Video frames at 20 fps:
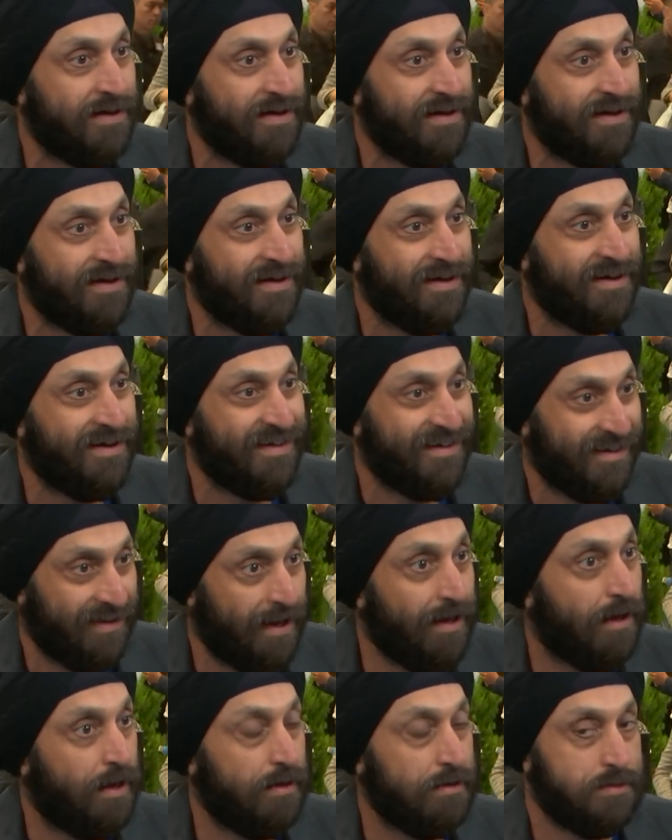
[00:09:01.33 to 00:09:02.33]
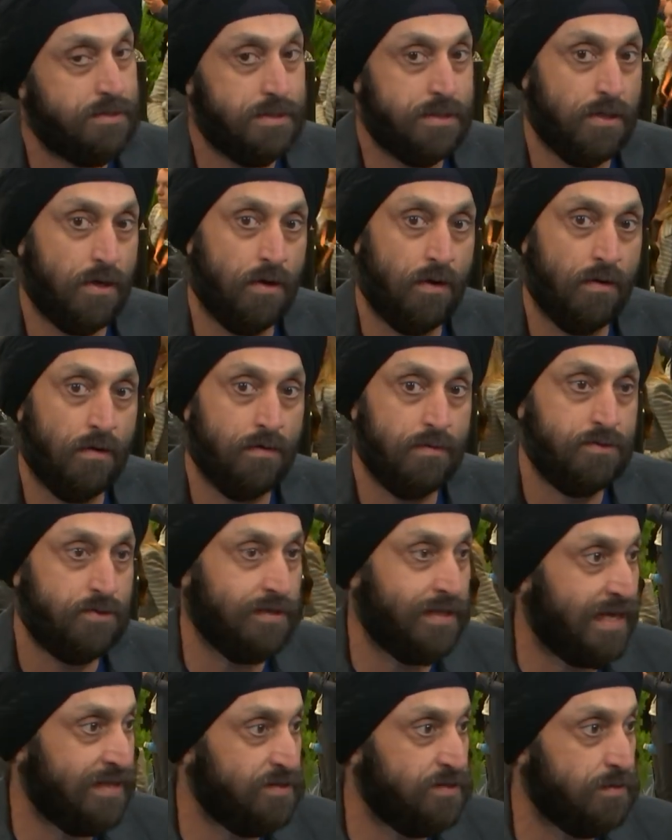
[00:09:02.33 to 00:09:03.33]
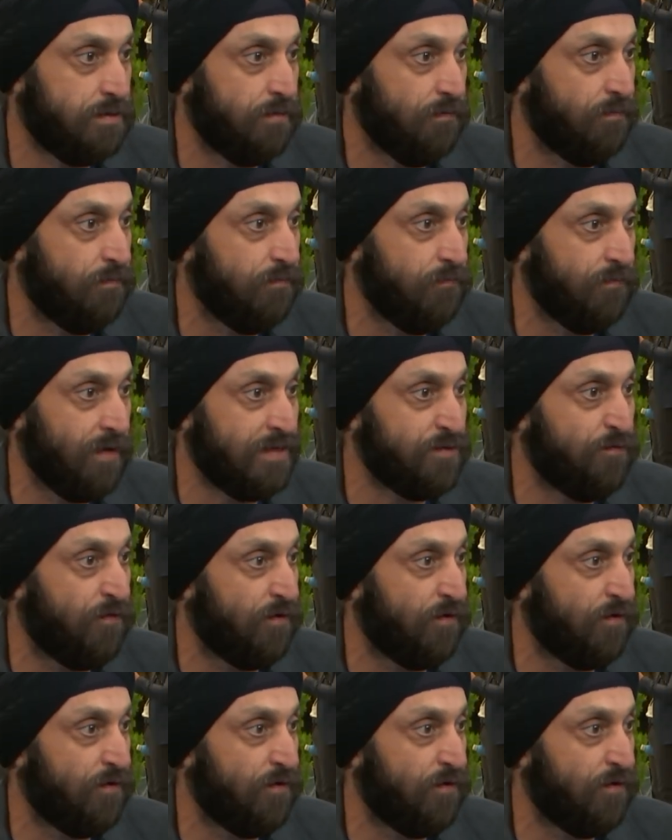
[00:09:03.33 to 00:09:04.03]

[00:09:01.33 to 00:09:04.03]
yeah, so, so that's, that's